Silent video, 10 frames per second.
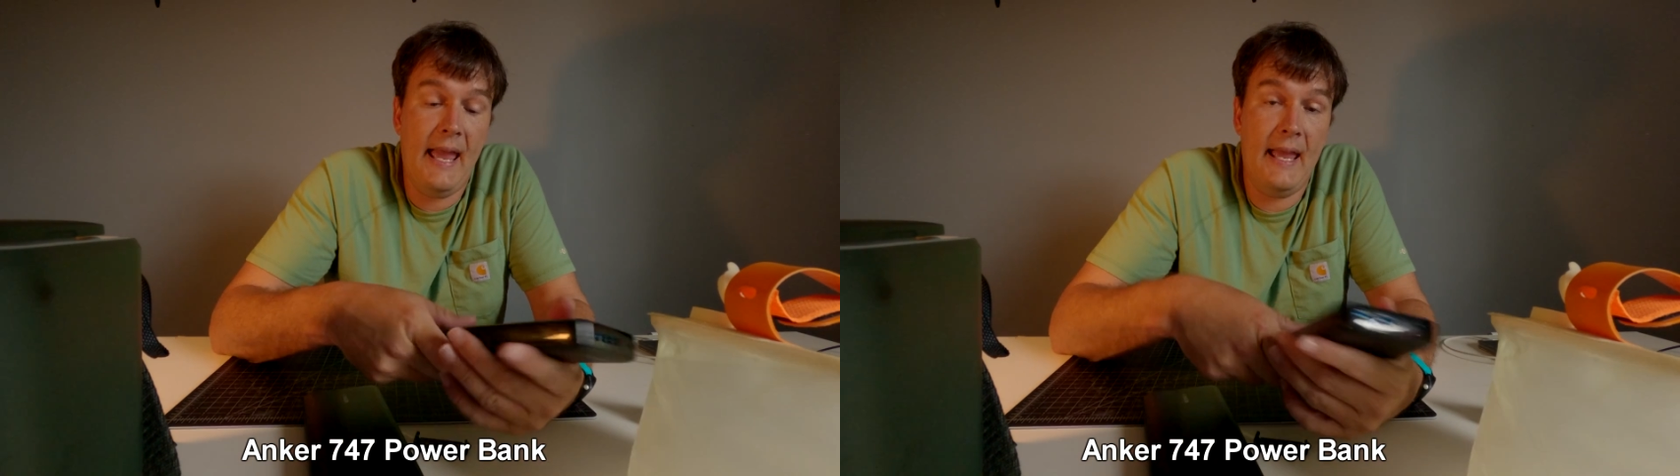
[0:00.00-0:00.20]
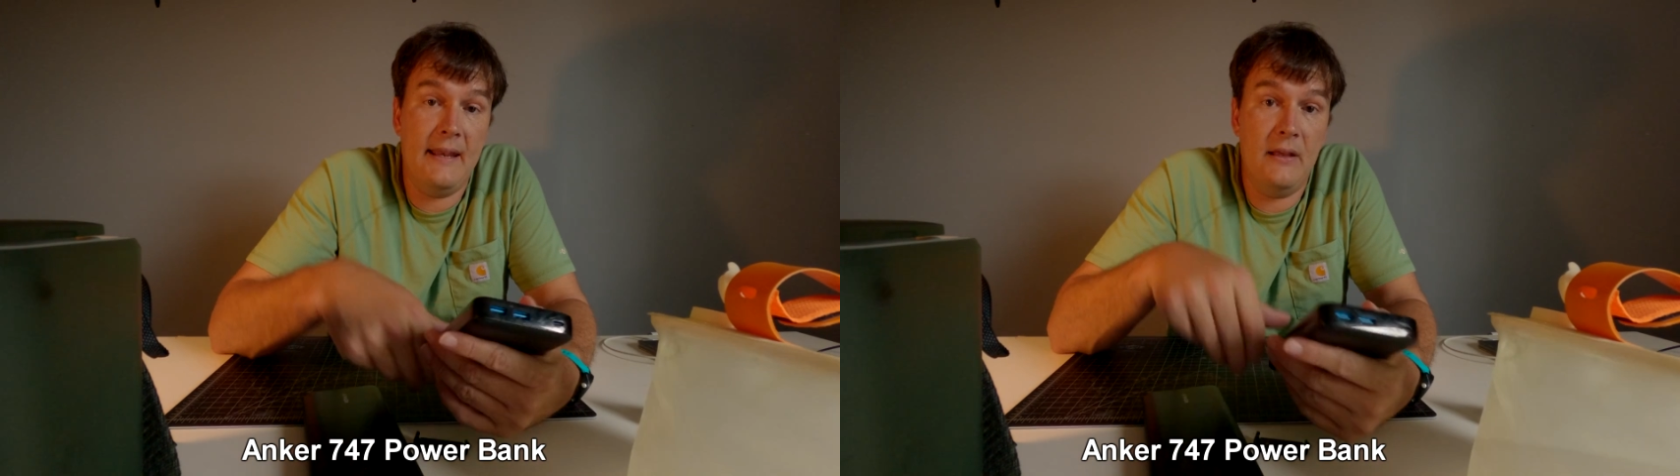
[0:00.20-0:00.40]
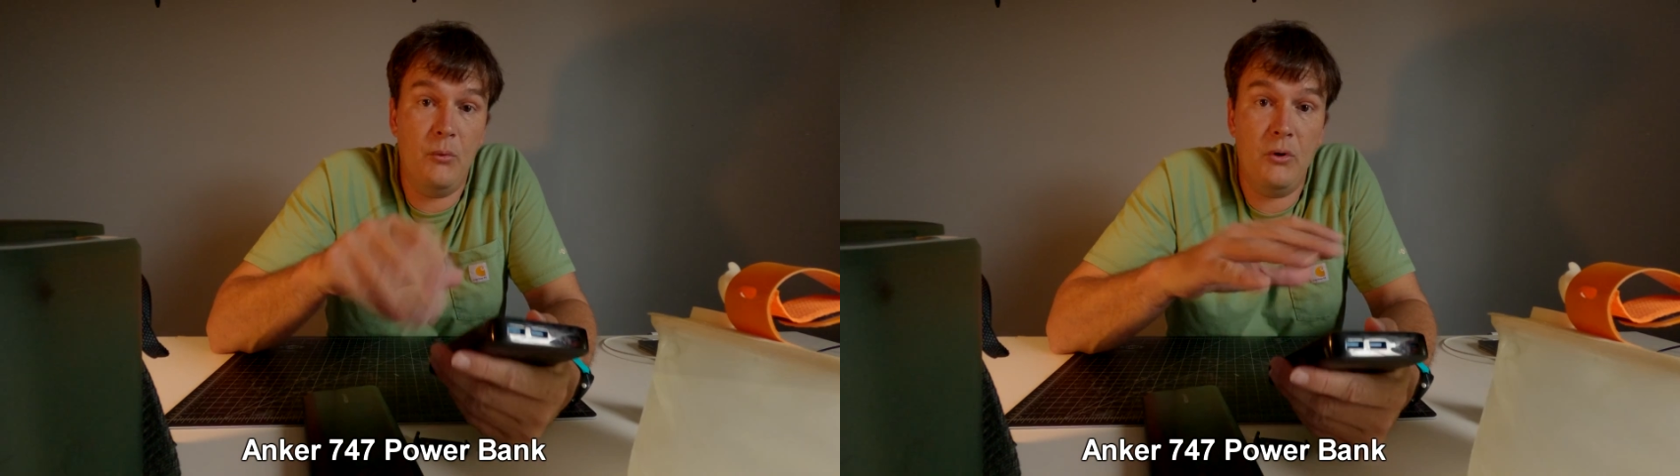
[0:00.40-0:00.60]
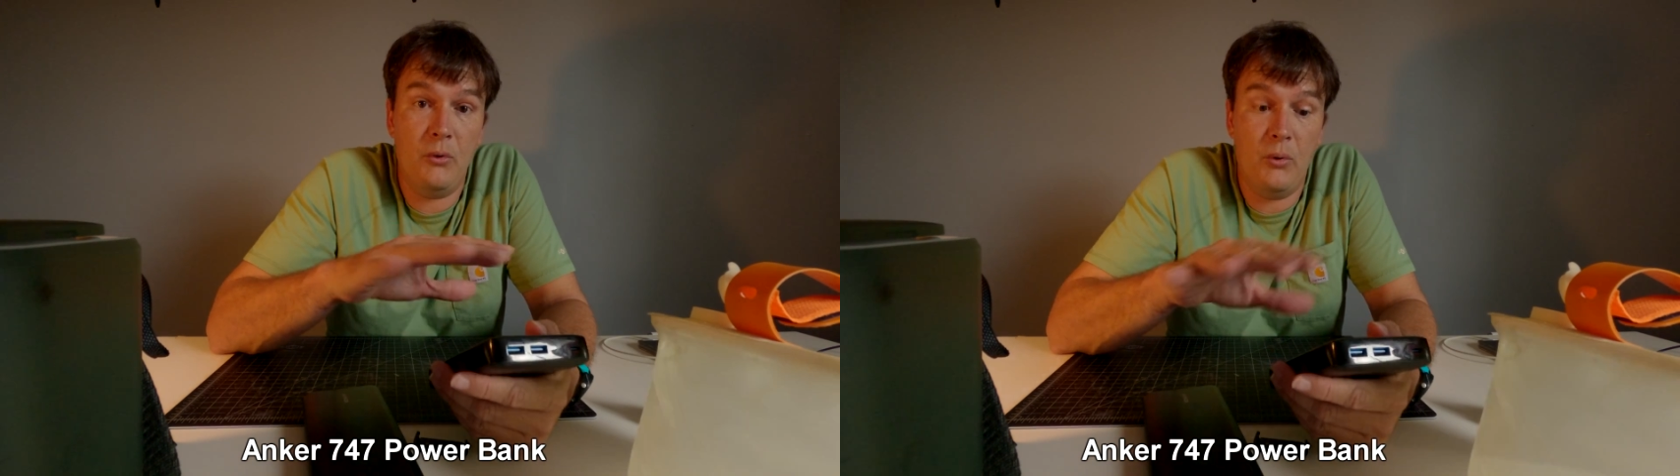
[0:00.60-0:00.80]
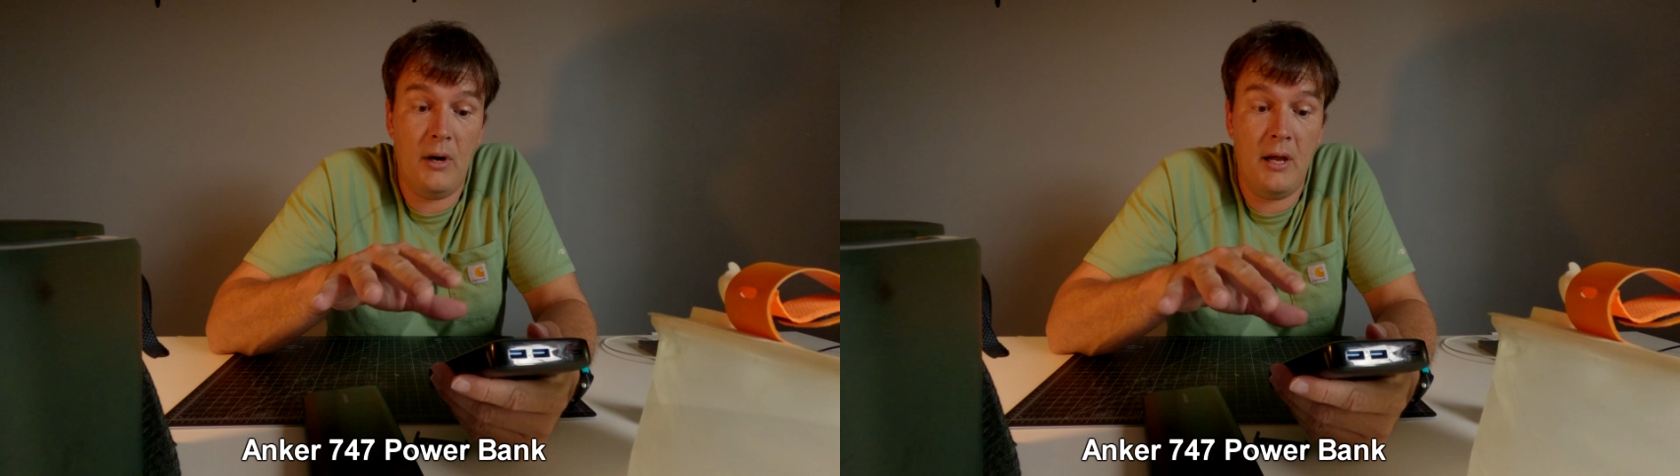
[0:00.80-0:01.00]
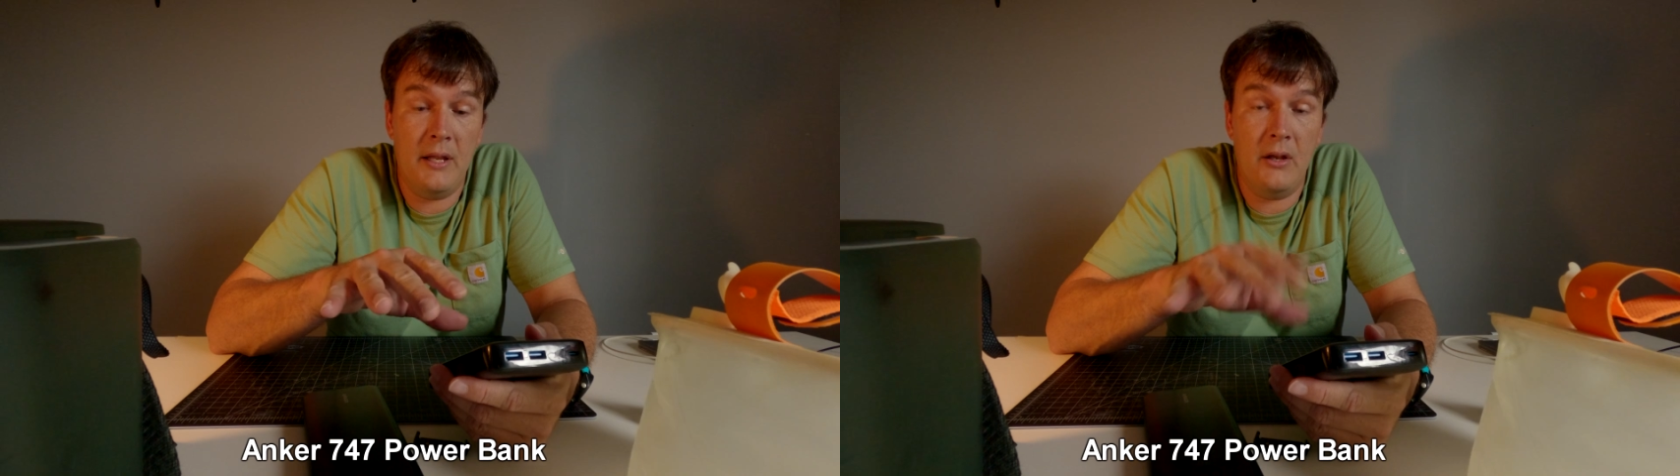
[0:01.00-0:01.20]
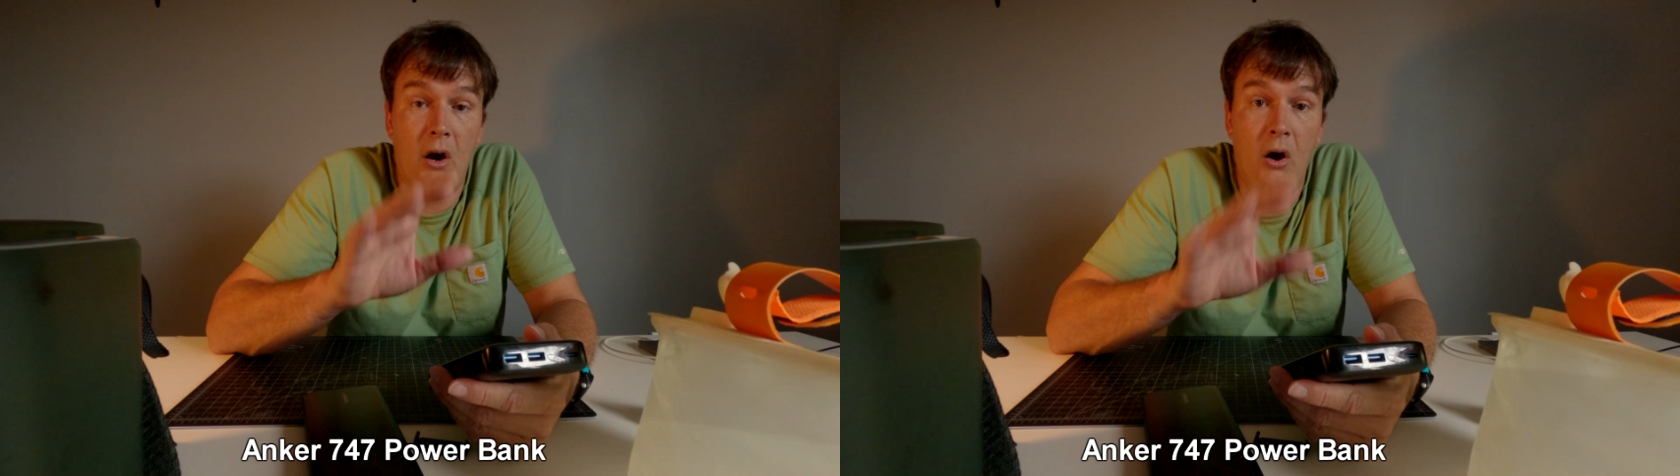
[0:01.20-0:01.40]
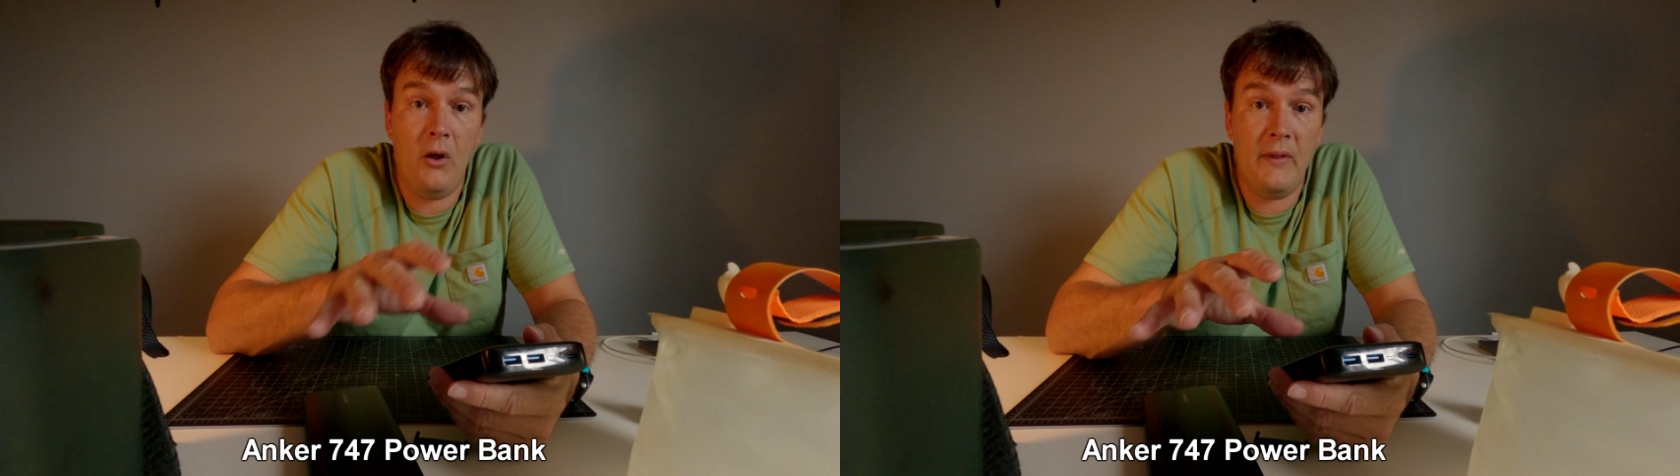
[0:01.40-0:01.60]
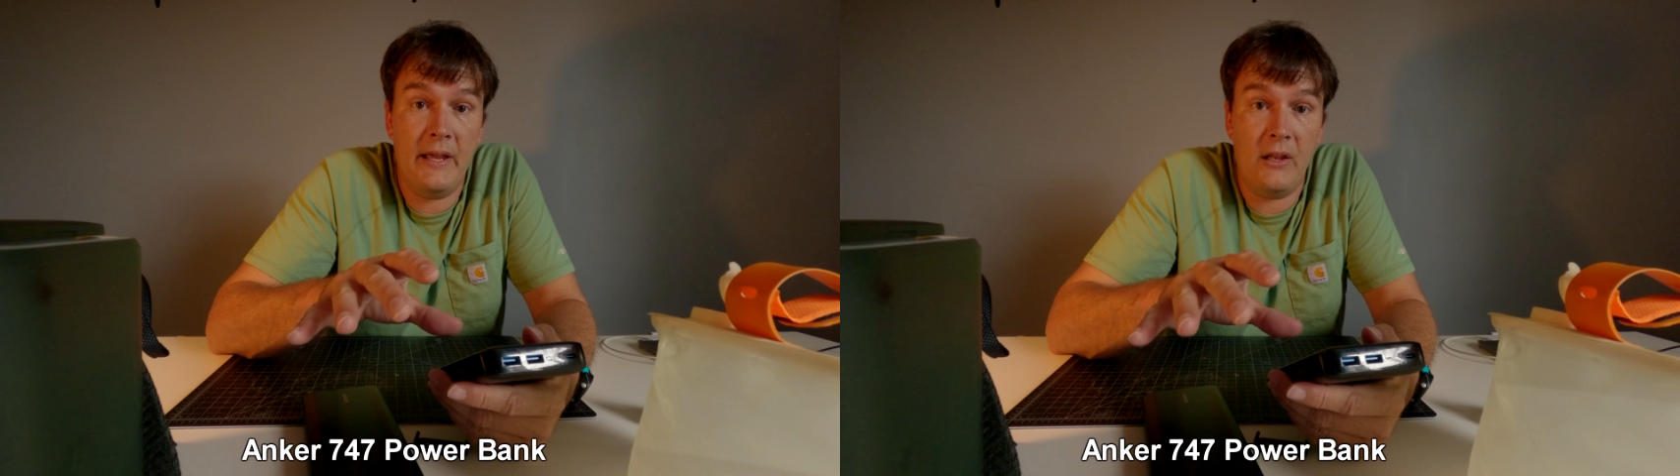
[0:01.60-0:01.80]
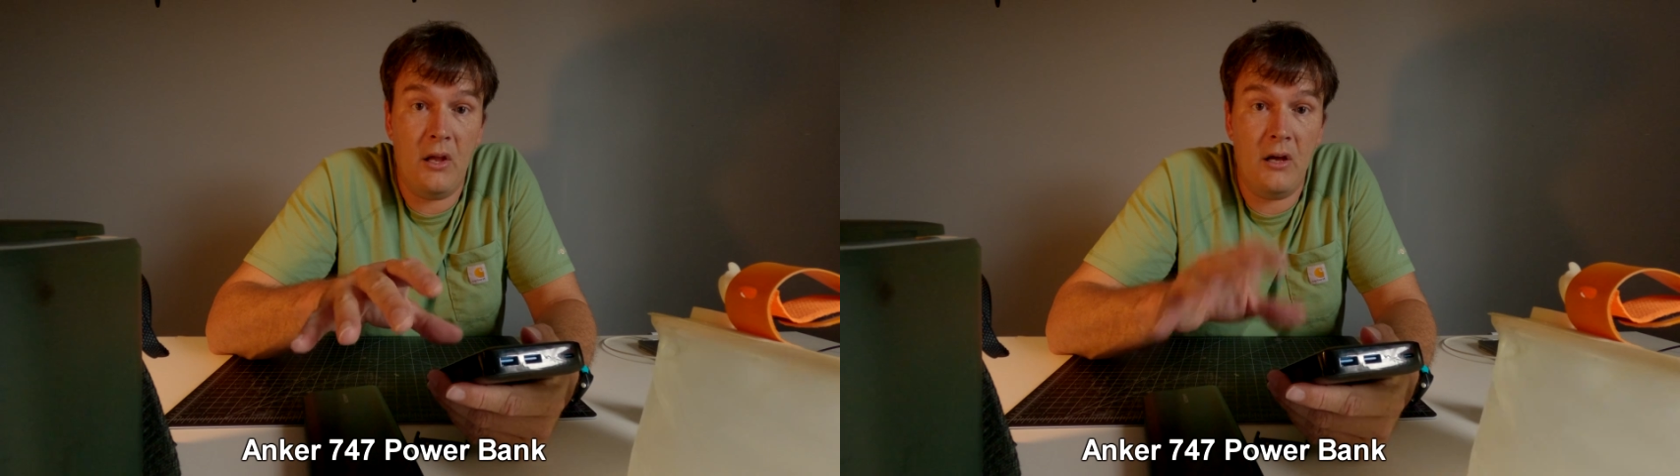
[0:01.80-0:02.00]
and it will run all
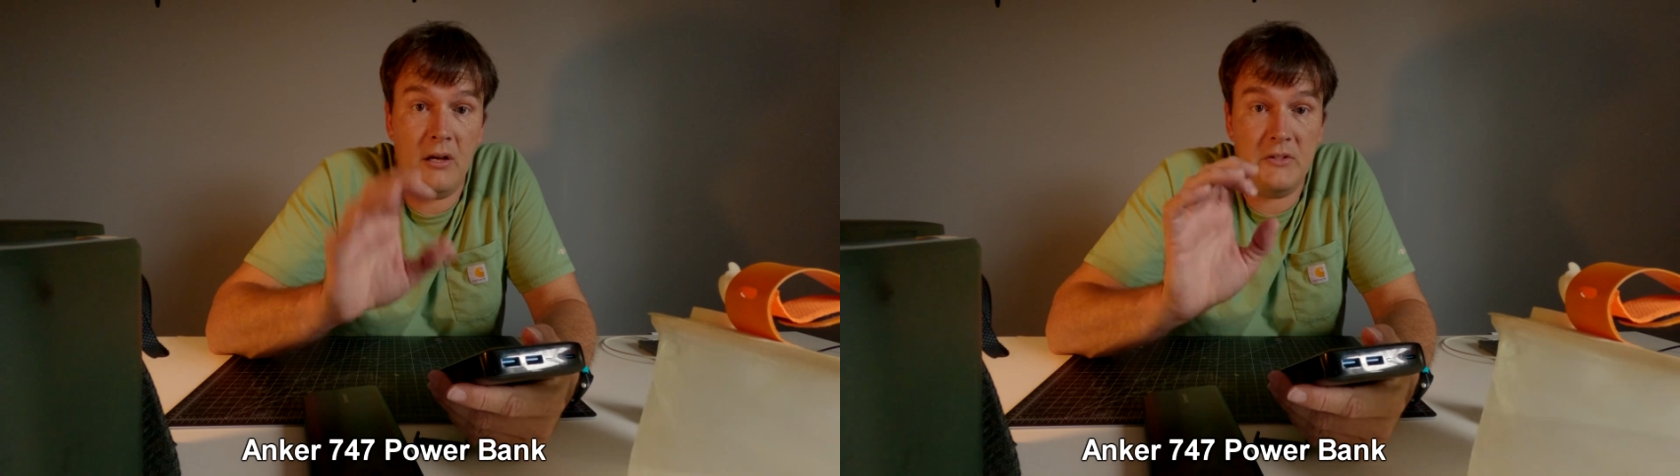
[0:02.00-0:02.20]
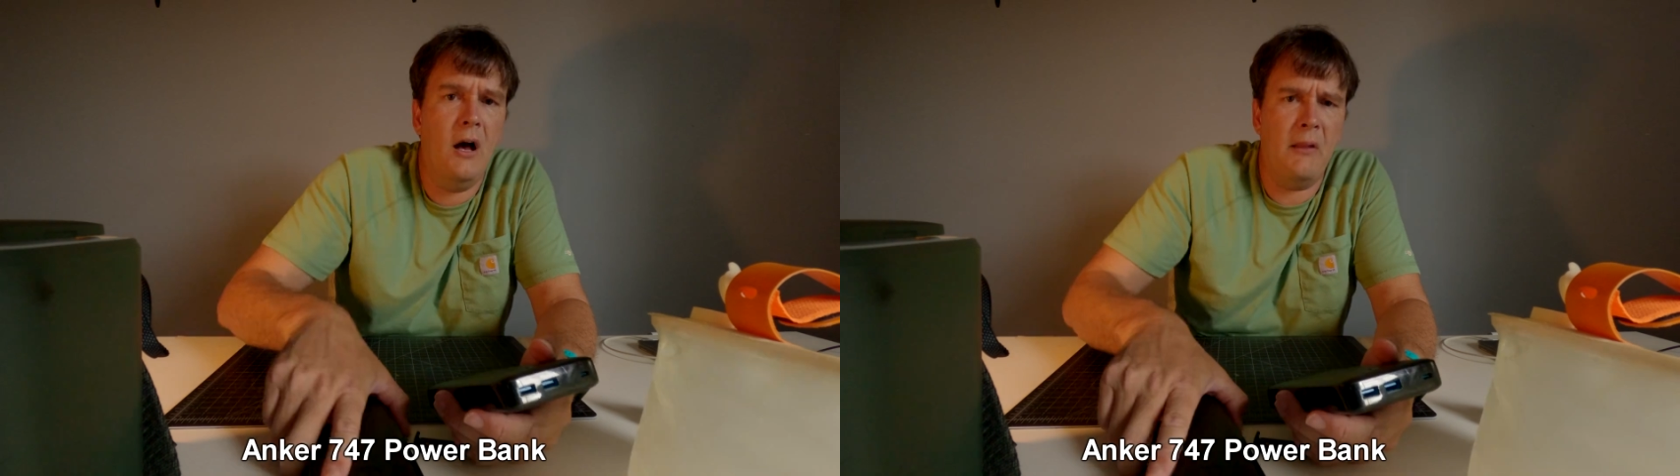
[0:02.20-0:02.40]
night long.